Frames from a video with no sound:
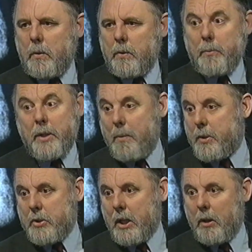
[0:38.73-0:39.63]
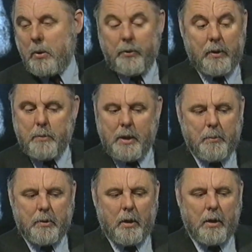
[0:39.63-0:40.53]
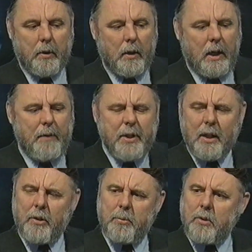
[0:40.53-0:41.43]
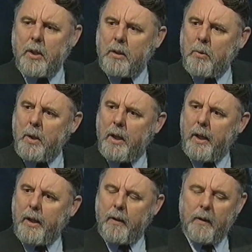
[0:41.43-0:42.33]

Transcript: Sometimes a towel, sometimes not. Everything else was taken away.